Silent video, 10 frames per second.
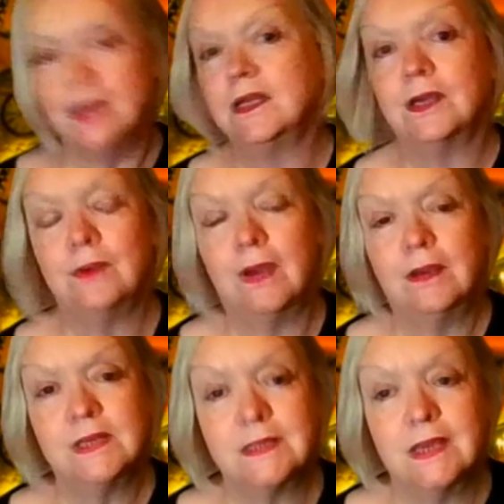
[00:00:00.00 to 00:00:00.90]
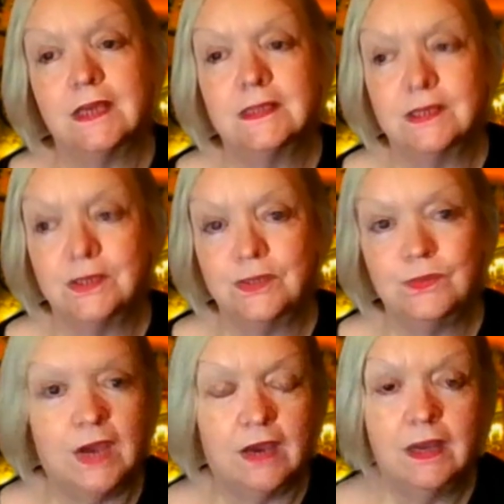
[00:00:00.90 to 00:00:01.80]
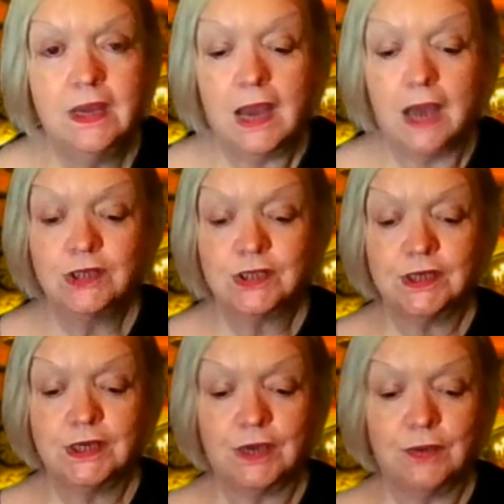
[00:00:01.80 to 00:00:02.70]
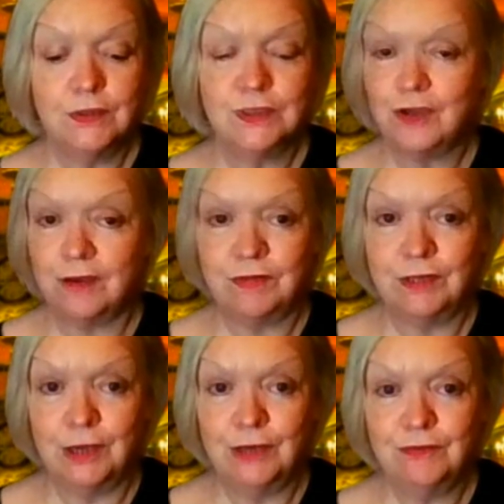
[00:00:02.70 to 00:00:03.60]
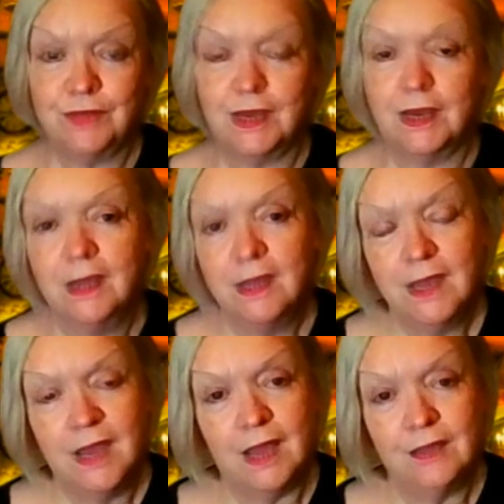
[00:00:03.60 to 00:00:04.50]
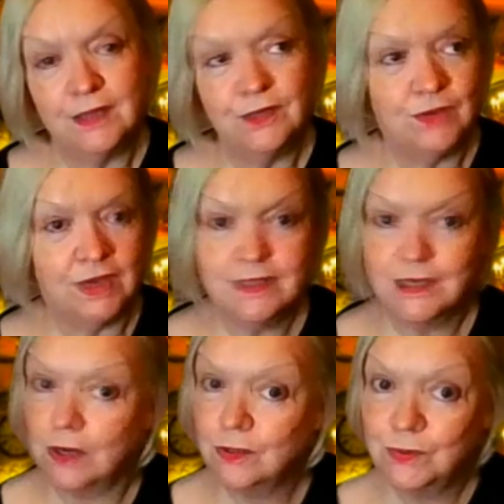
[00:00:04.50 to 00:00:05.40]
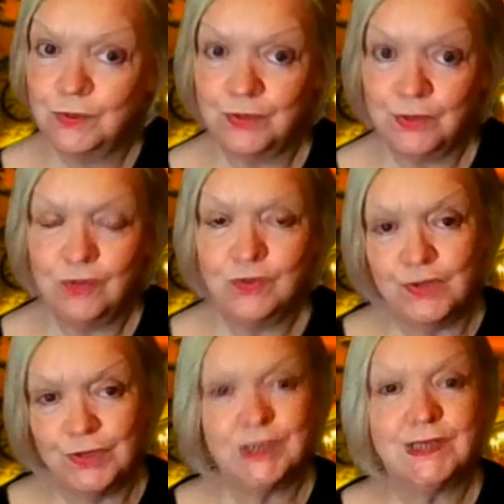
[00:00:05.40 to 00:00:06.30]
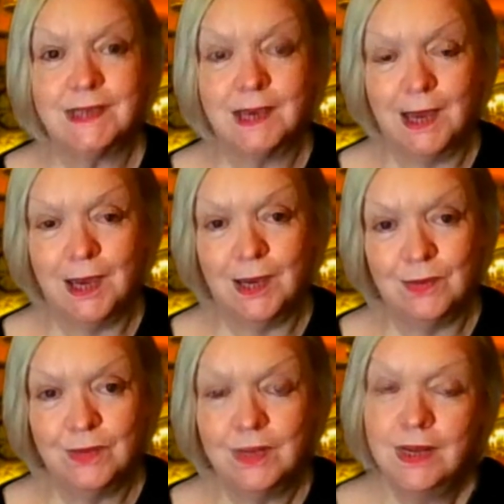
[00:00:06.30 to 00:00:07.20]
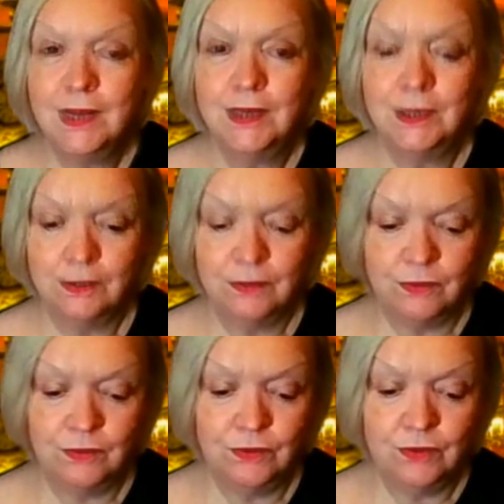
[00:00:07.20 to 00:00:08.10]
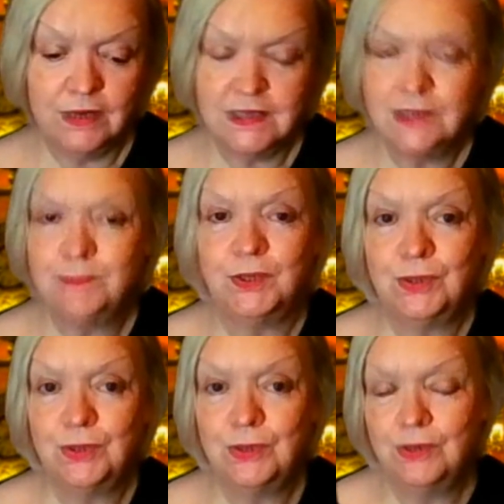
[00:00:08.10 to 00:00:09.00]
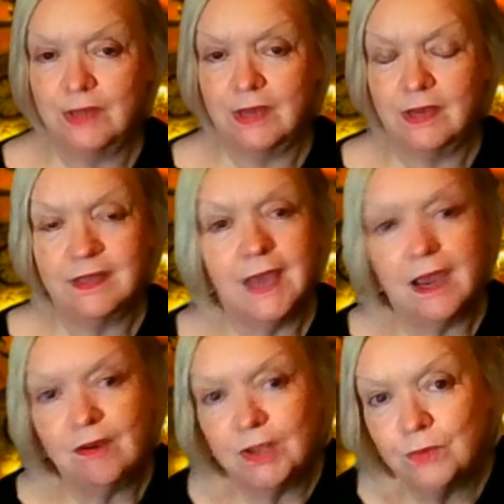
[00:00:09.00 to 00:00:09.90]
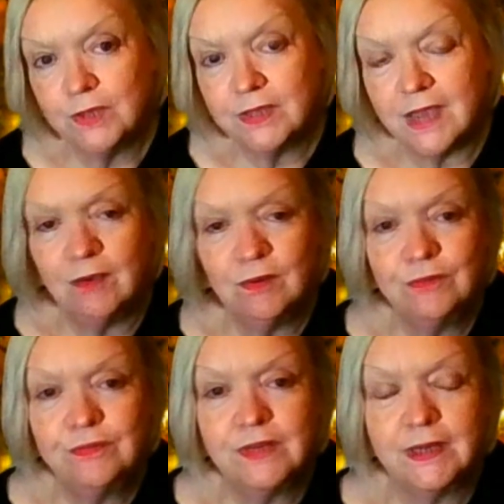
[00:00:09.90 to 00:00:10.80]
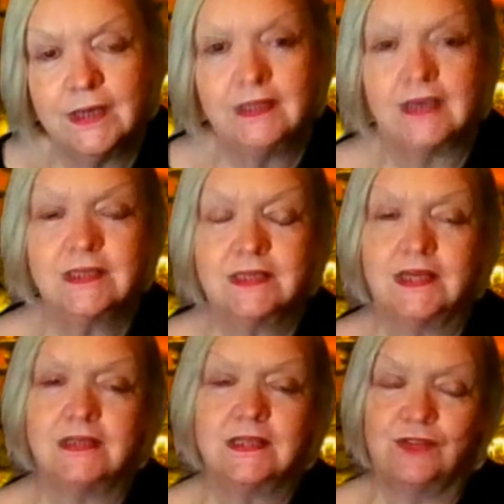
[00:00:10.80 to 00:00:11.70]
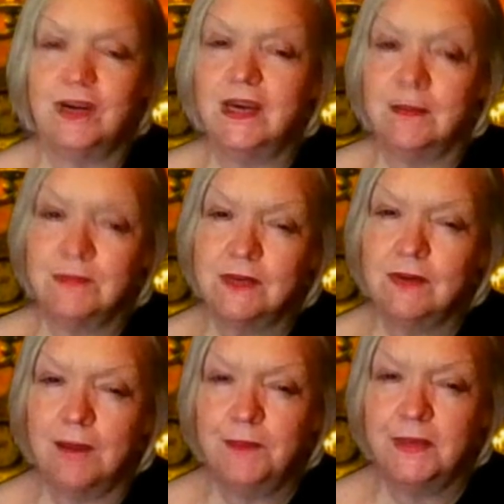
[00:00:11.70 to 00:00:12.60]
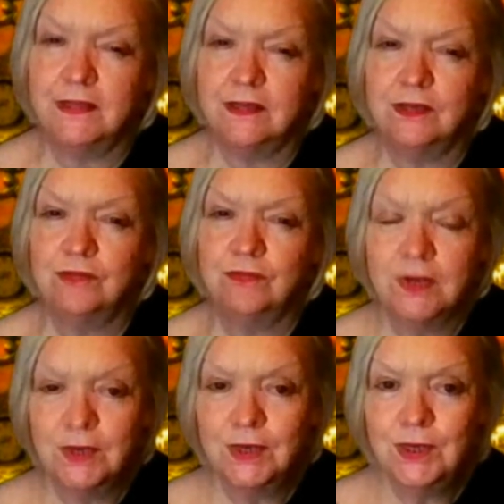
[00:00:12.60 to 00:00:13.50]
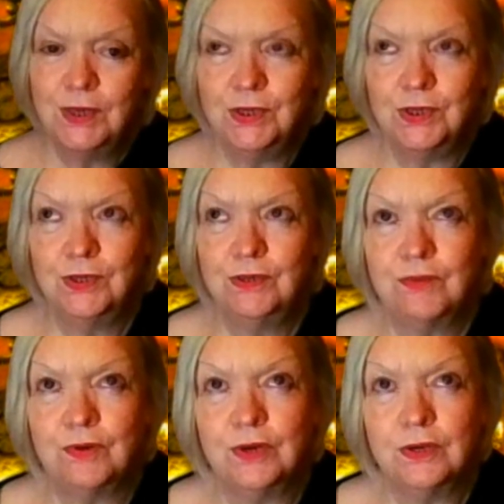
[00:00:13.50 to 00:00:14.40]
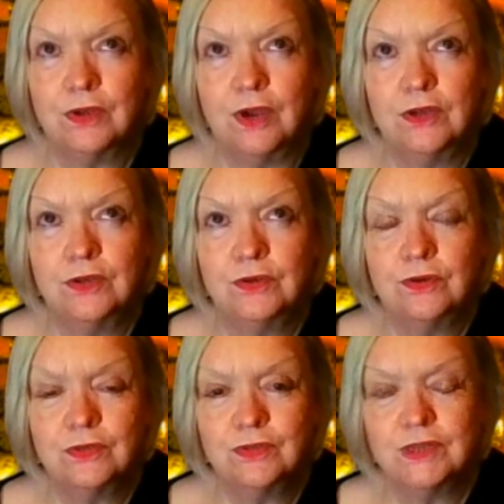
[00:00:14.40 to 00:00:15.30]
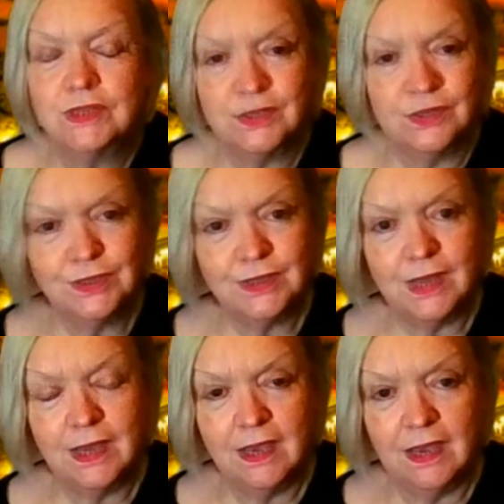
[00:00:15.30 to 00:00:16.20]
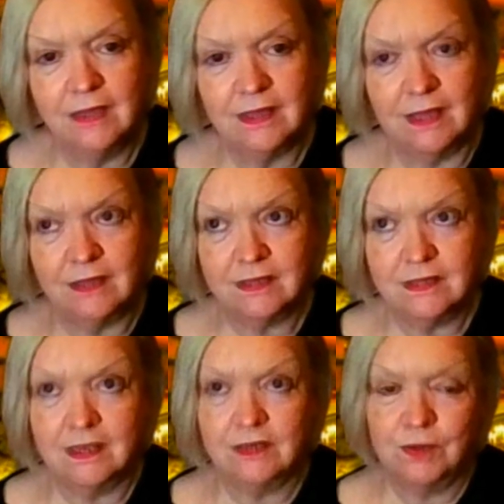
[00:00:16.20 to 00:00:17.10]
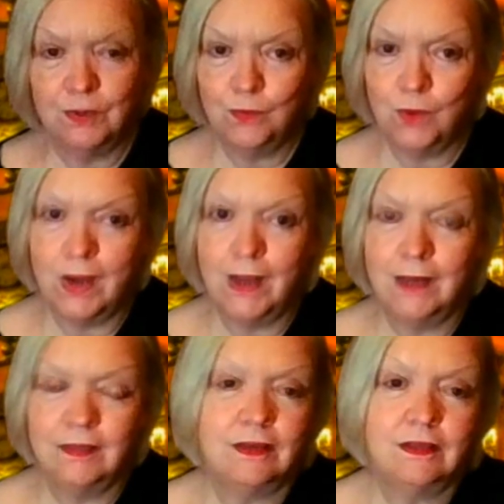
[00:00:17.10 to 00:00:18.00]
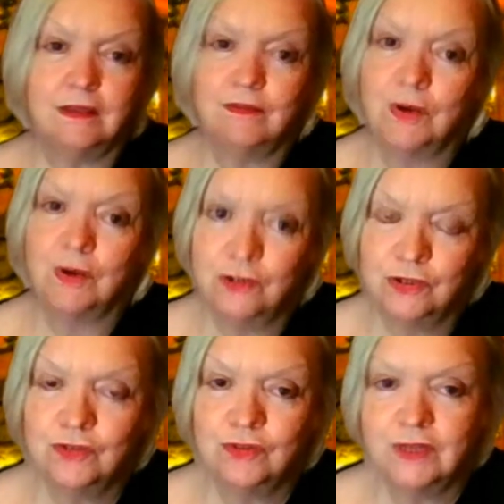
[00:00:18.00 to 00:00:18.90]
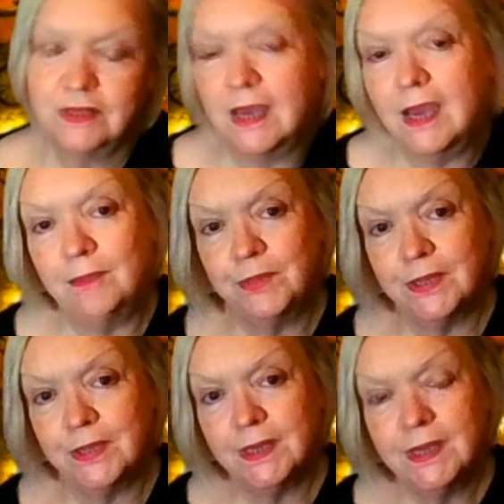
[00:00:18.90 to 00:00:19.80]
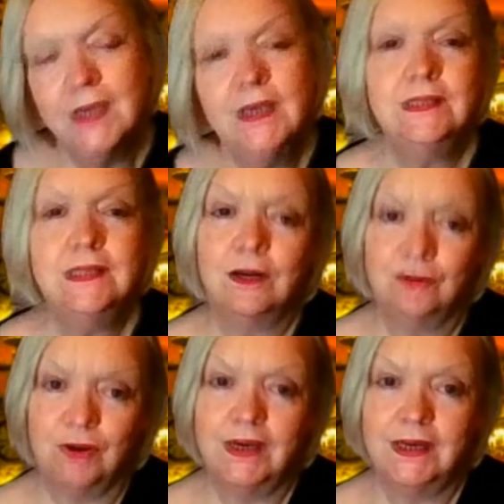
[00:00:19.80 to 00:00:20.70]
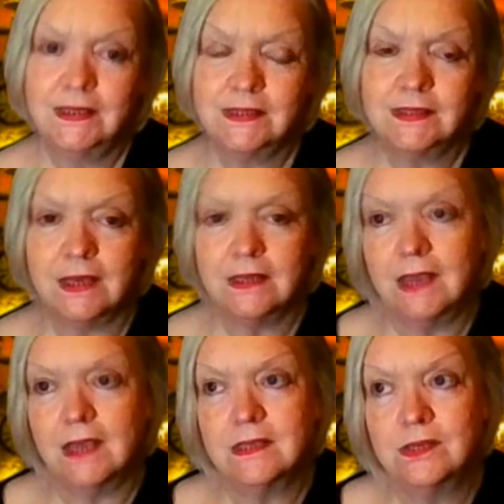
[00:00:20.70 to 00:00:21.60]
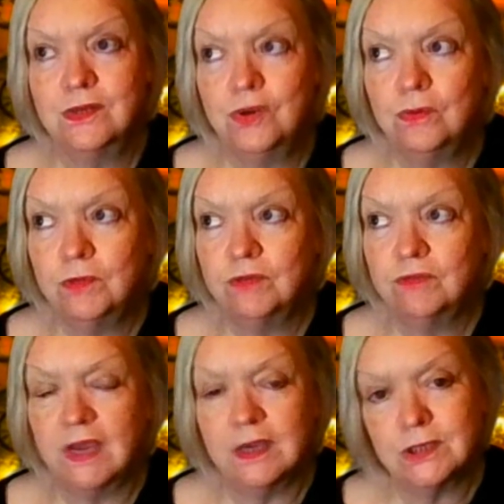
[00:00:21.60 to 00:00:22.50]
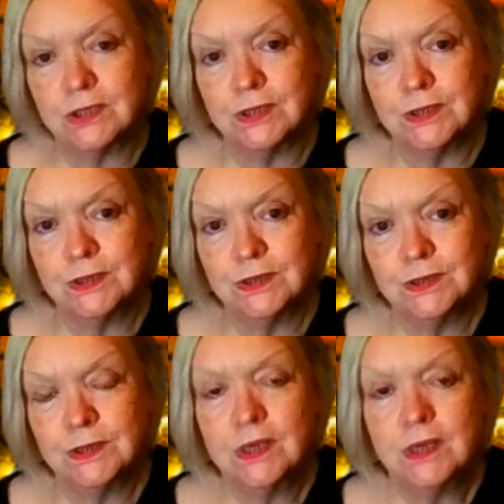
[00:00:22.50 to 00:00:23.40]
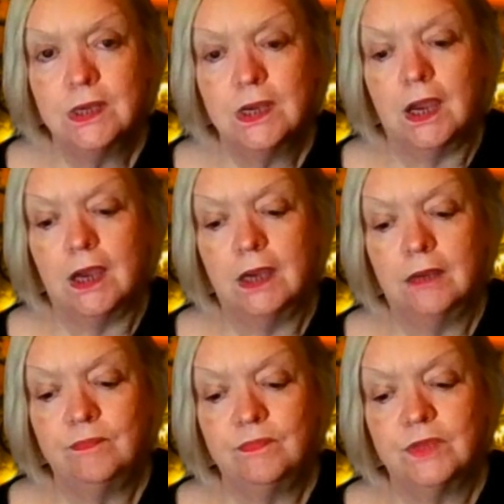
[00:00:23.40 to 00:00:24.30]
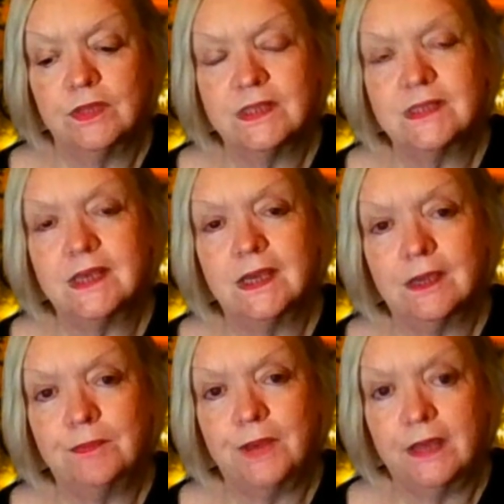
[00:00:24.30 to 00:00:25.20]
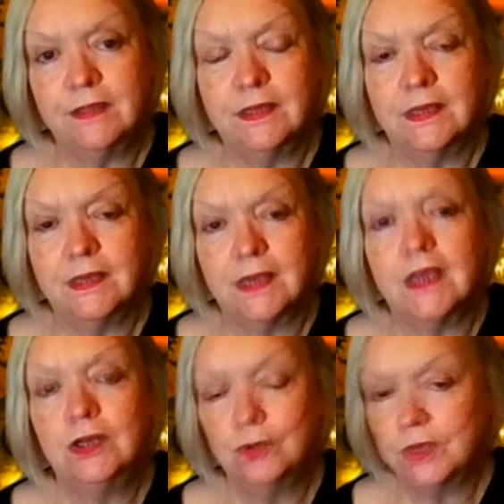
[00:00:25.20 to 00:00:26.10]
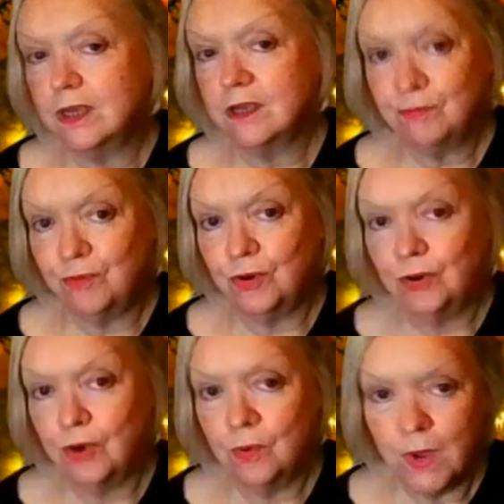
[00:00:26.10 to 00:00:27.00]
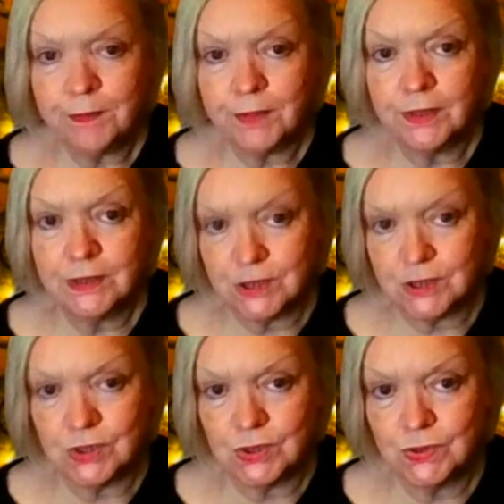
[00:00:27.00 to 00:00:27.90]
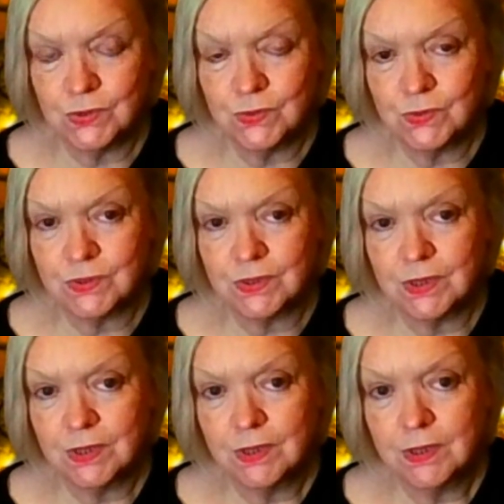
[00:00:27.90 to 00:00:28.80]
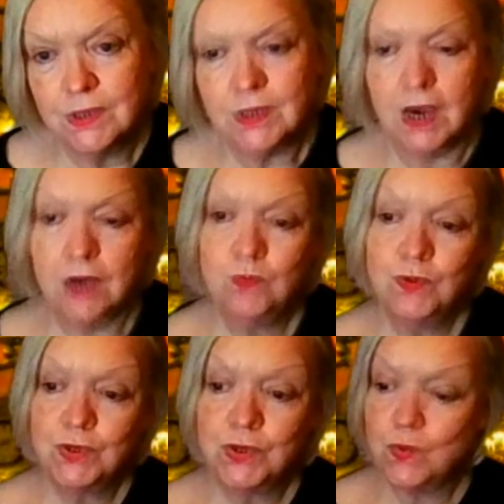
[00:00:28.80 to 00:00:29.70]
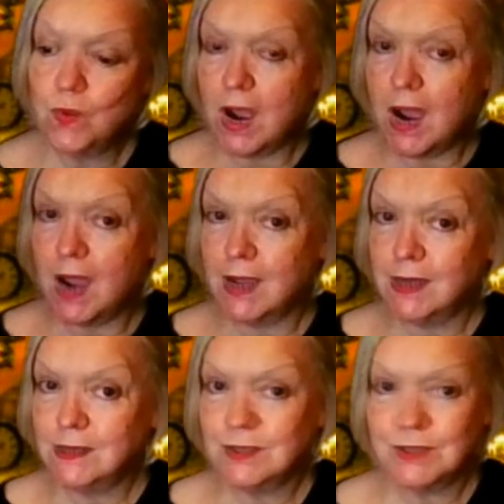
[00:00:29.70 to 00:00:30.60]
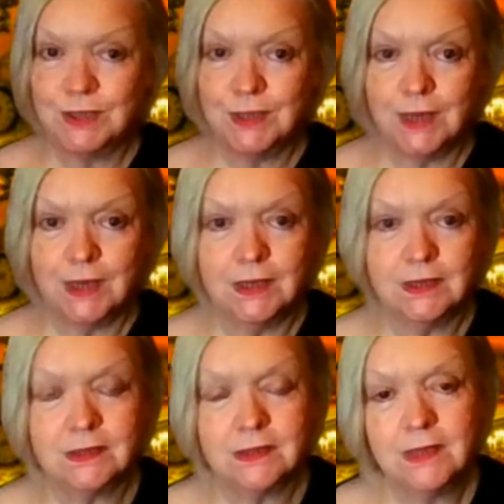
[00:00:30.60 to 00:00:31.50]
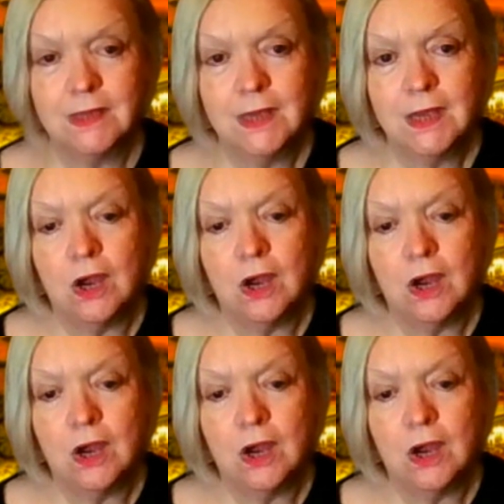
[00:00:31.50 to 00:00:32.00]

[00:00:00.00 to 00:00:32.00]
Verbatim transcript: You know, it's nice that you actually go and travel over there, and then you get to go to another country, another town, you know you, you can explore uh, the area with how lovely that's that's great i'm so happy that you've you know you've got a, a daughter a son there and, and they're, they're doing well and they, have got children and they're happy is that great that's a normal reaction um, not the psychopathic looking for a weapon to use i wonder why she is